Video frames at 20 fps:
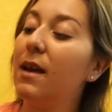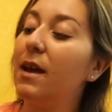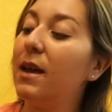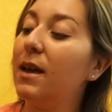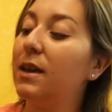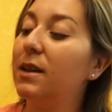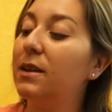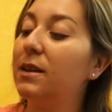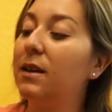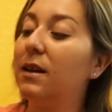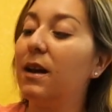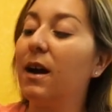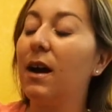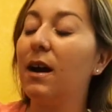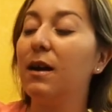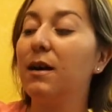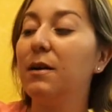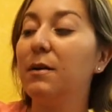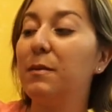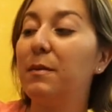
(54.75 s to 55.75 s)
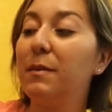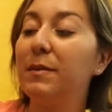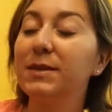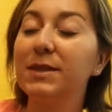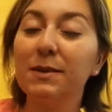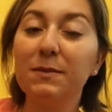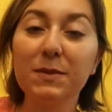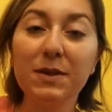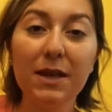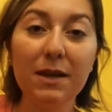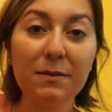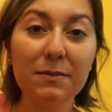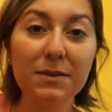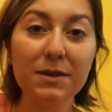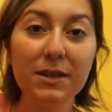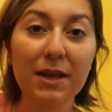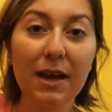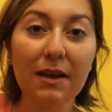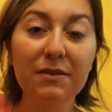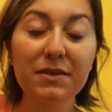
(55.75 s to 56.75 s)
and
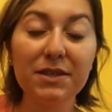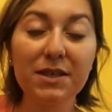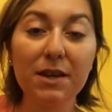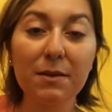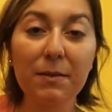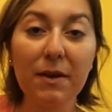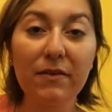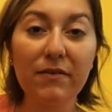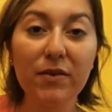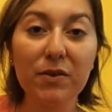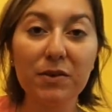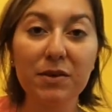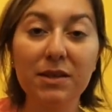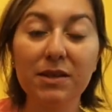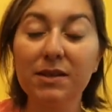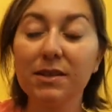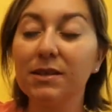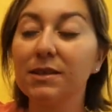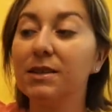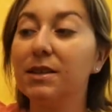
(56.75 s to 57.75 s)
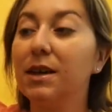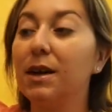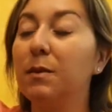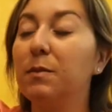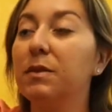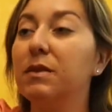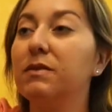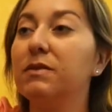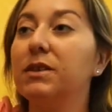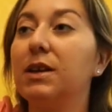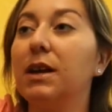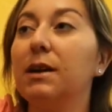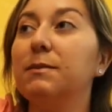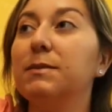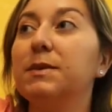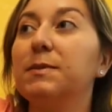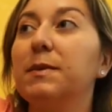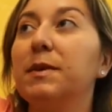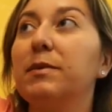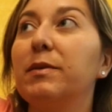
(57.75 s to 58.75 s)
sometimes I've stuck my phone in this a couple of
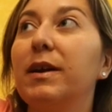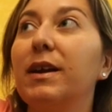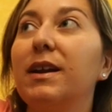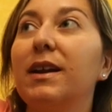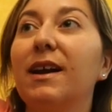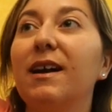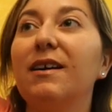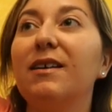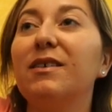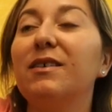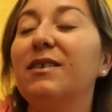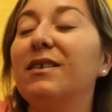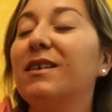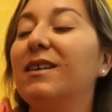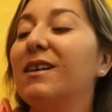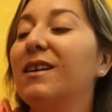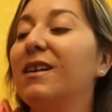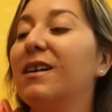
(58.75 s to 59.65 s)
times, but right now